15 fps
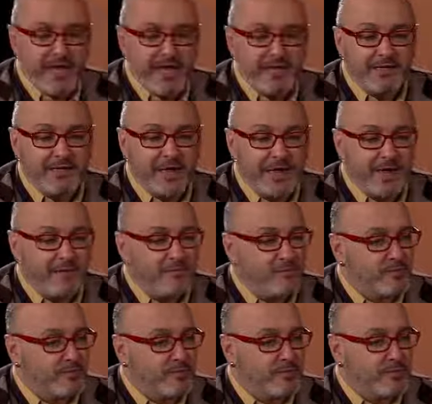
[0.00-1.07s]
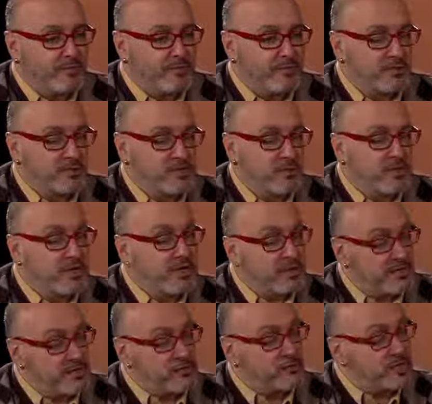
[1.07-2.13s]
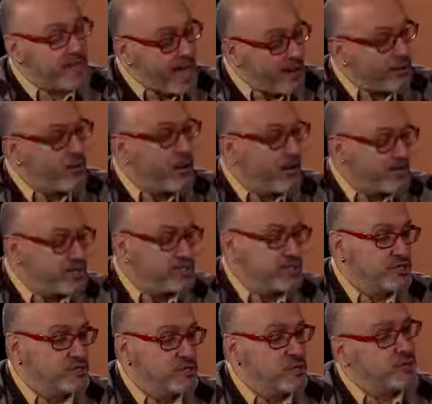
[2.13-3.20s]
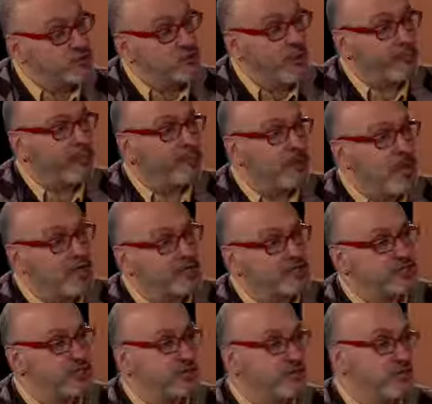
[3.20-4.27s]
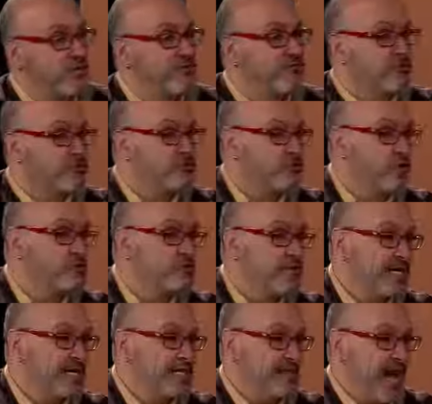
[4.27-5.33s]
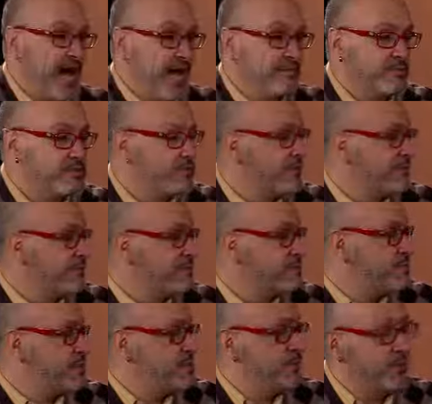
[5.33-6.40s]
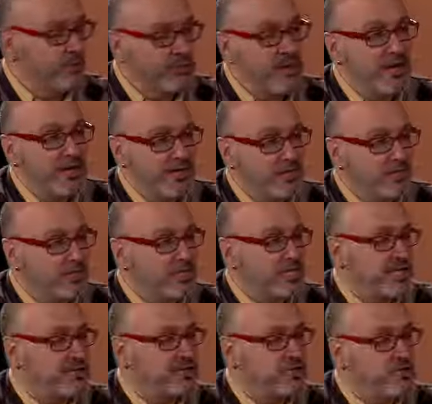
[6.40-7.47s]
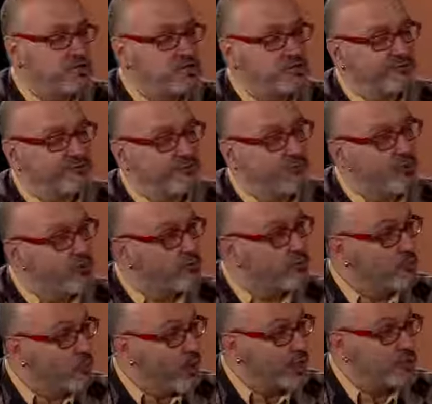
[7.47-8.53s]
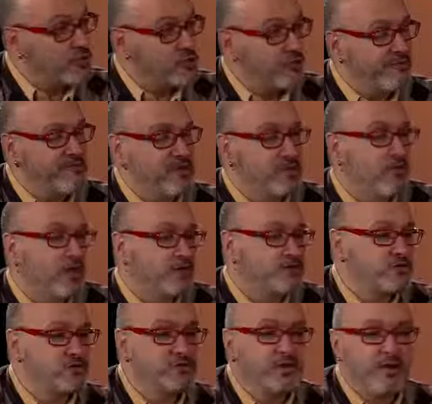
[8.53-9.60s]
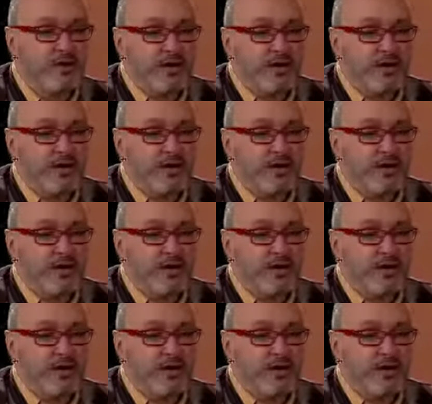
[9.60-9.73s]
And uh, so we do the cattle call auditions, which normally we audition three or four shows at a time. So that gives people, yeah. you know, a chance to audition for more than one show if they want to.